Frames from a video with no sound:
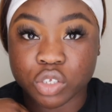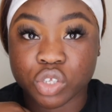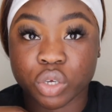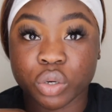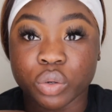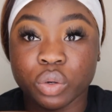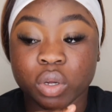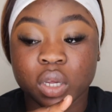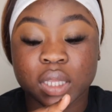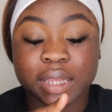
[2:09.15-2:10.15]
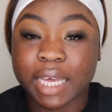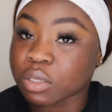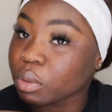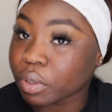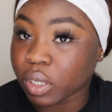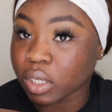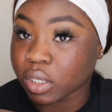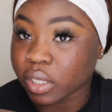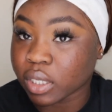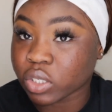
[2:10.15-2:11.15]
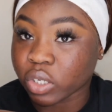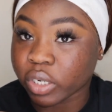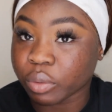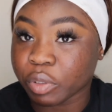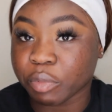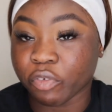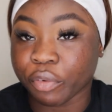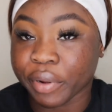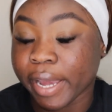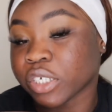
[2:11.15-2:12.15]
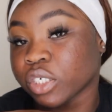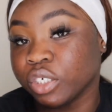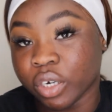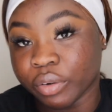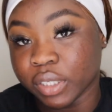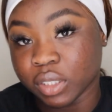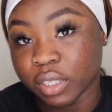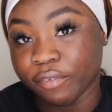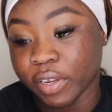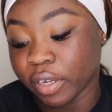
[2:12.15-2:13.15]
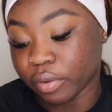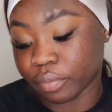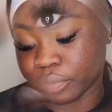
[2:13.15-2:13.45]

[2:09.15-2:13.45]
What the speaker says: So that's what we're gonna get started with before we actually go into the video.